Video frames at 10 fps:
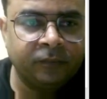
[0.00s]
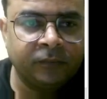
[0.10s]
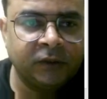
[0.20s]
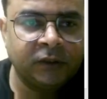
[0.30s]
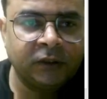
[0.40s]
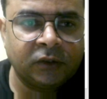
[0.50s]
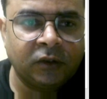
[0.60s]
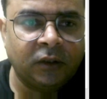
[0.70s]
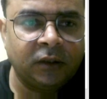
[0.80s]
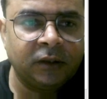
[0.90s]
this is
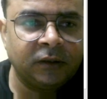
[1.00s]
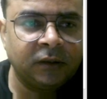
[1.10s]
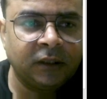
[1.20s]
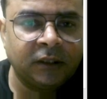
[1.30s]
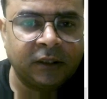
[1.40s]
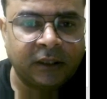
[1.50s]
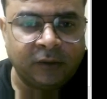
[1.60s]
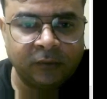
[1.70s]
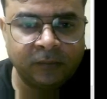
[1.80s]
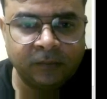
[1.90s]
called a crown.